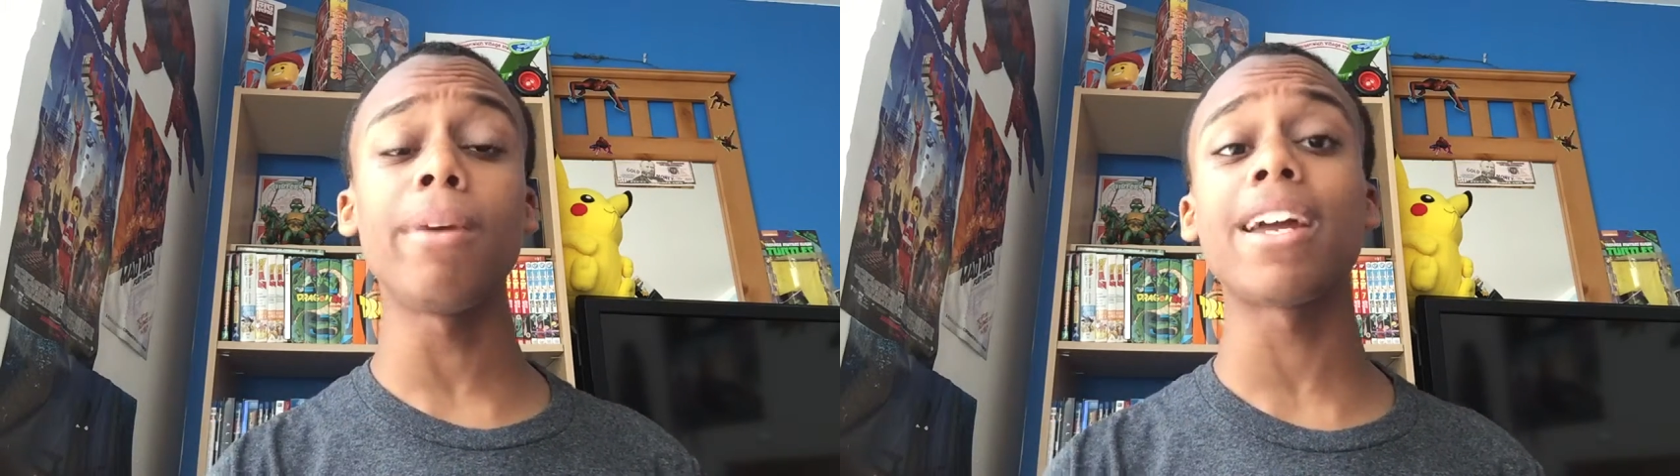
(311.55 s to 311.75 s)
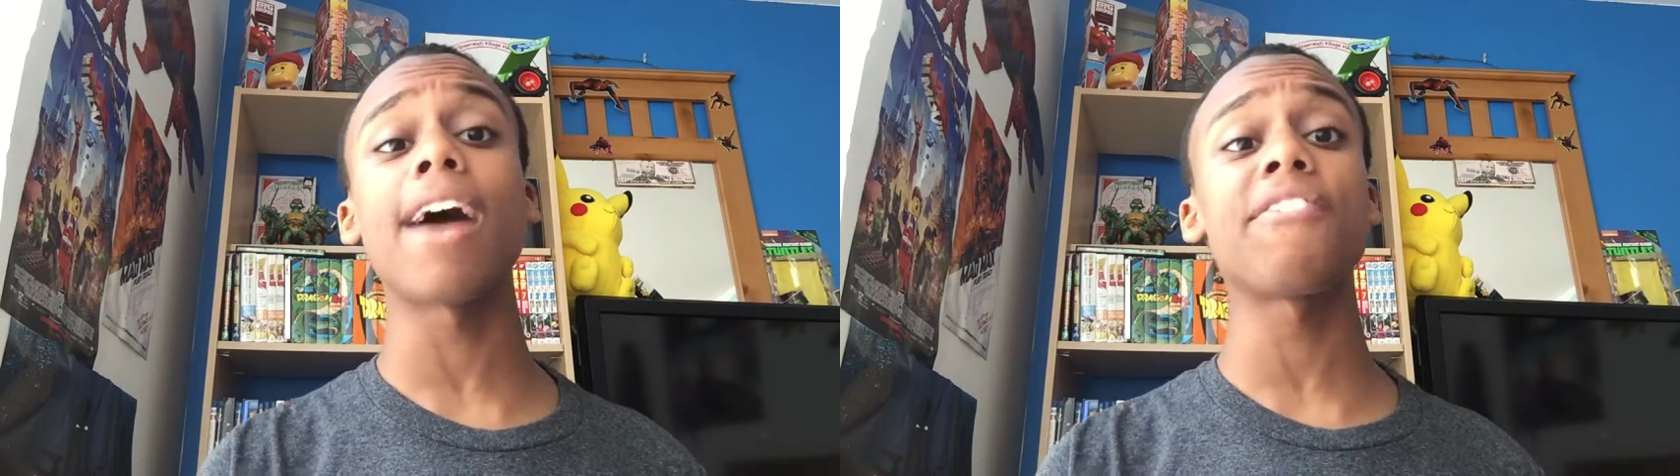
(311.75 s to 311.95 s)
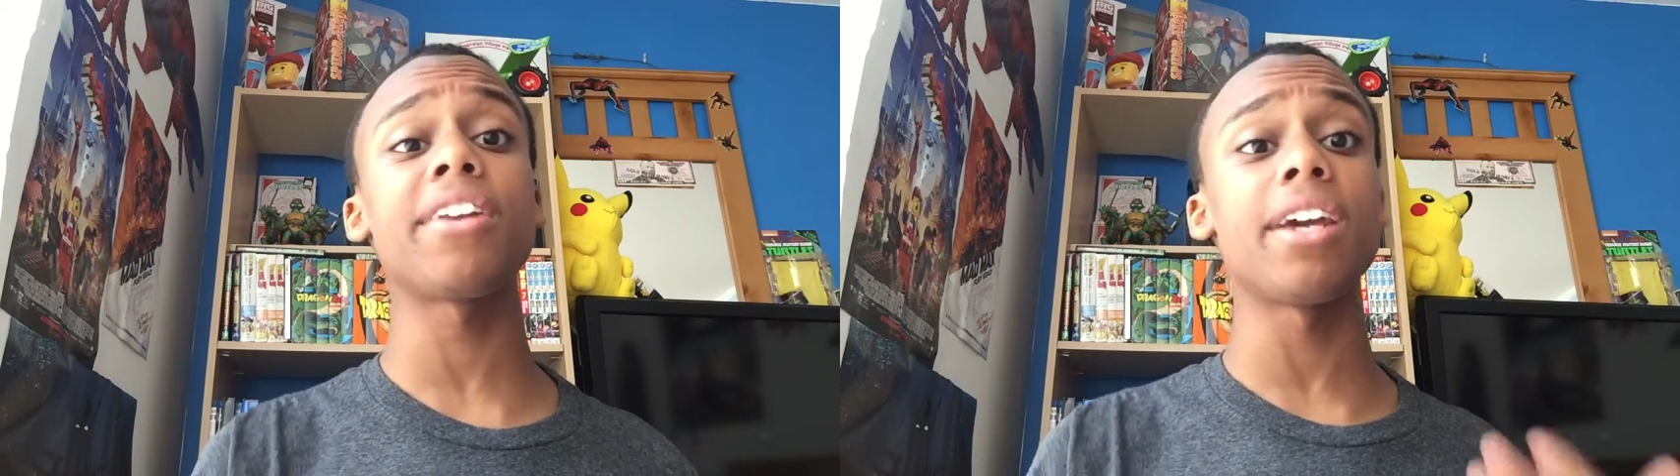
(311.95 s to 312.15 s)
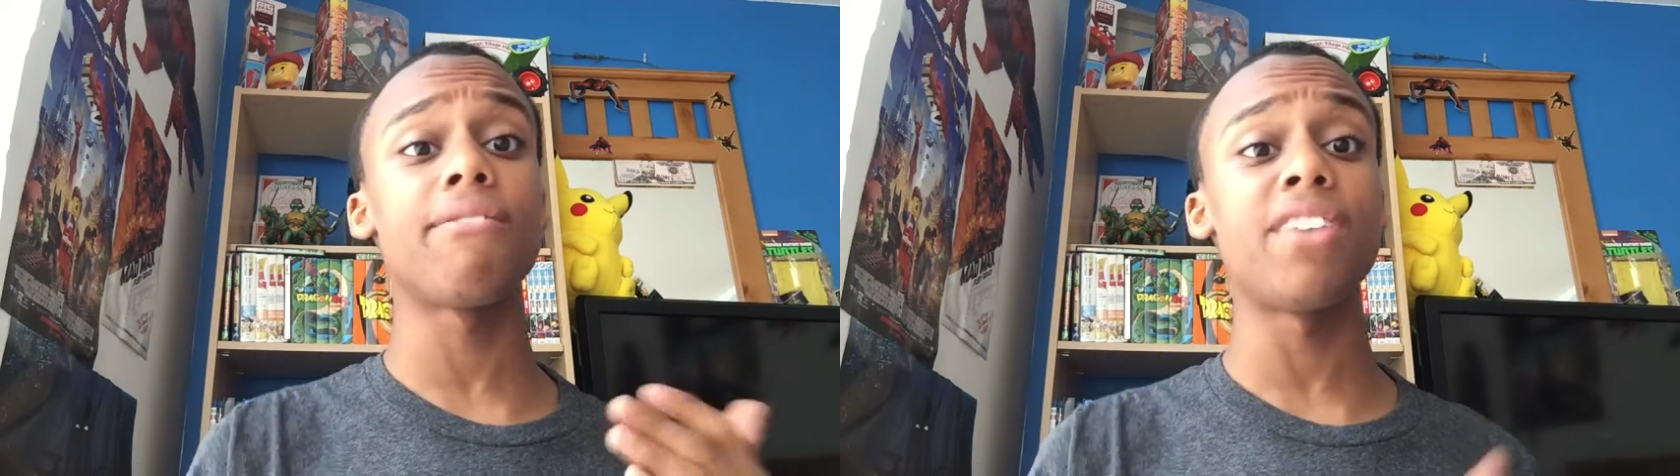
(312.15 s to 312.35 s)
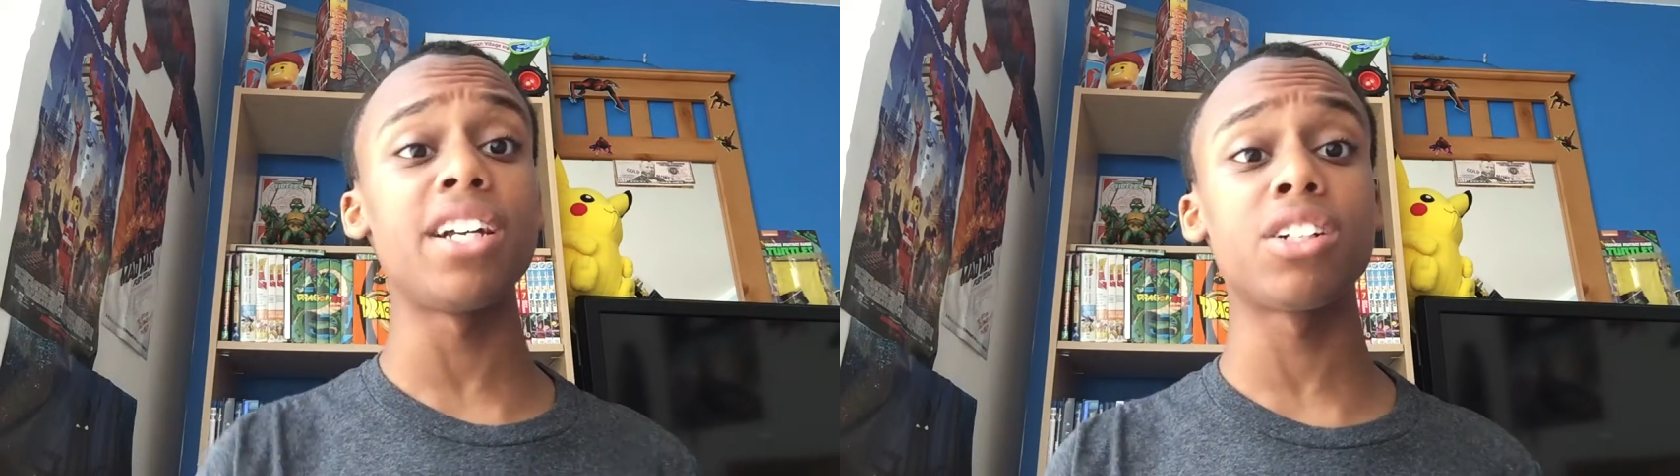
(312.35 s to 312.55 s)
I mean, after the
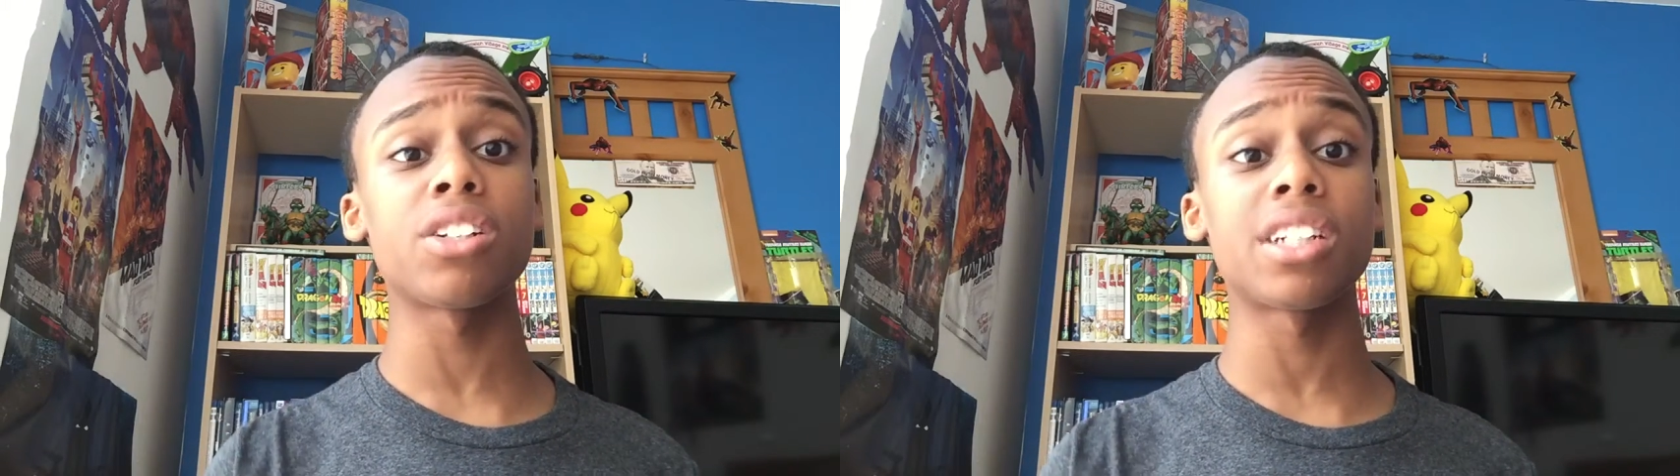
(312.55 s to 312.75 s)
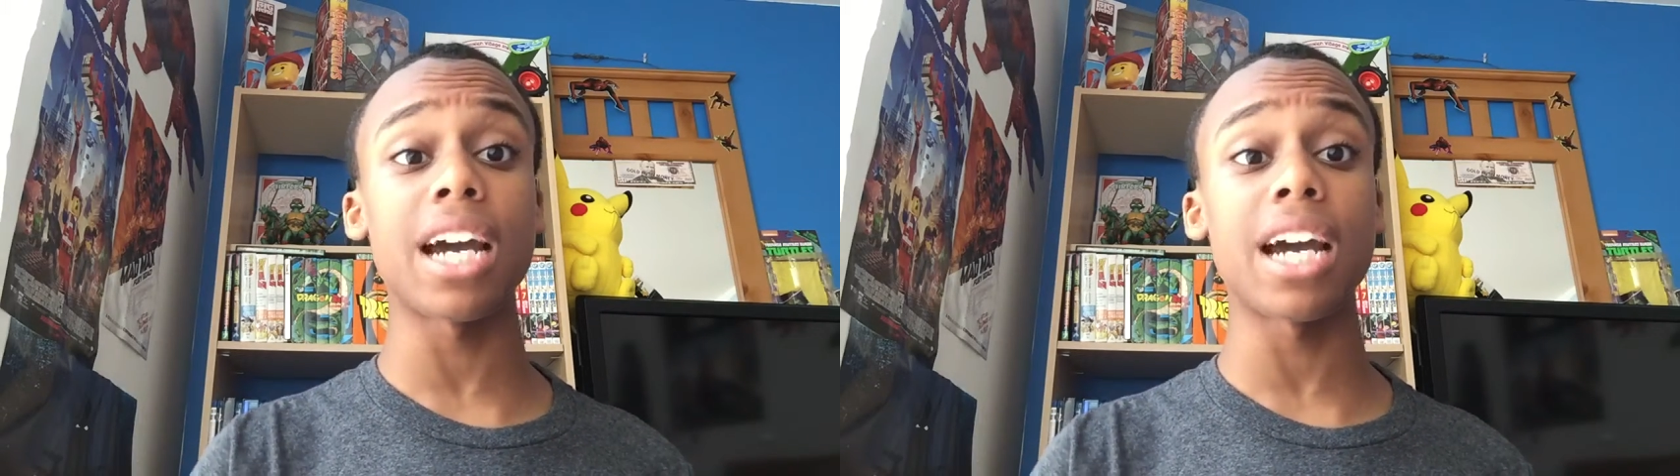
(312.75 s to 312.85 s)
Avengers,